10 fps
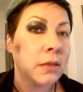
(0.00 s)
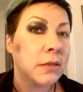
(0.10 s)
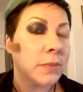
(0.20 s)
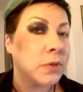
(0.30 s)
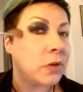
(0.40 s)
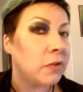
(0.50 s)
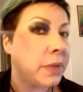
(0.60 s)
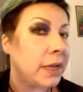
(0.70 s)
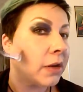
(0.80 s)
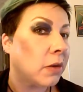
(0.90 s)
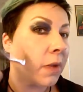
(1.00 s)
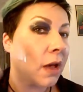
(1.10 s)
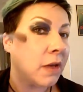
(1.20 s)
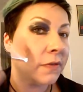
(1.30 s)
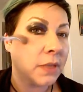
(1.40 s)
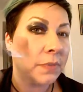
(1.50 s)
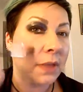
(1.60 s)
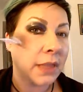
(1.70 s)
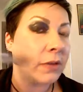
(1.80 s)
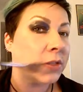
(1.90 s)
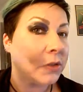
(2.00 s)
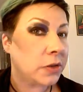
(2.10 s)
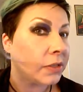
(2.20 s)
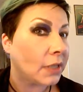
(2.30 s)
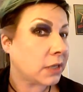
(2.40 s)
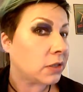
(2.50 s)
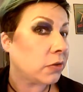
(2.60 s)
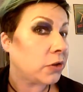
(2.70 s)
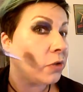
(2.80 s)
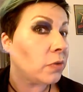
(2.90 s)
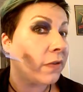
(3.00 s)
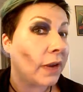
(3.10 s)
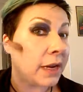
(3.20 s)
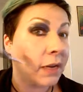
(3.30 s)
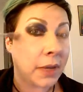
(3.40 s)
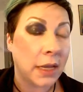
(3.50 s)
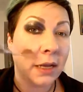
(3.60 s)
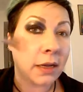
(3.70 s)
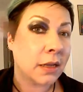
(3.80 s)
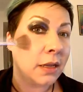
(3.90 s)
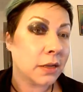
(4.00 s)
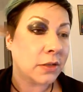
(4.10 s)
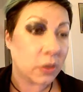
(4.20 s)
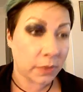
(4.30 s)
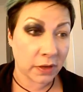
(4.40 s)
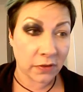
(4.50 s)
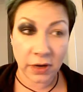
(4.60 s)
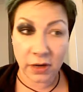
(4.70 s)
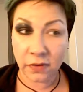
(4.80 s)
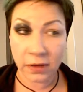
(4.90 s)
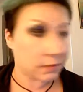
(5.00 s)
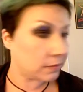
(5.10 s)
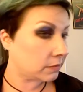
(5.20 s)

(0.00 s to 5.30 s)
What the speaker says: Some sort of pink or mauve, something that will suit your skin tone. You will find a pink. Don't be afraid of it.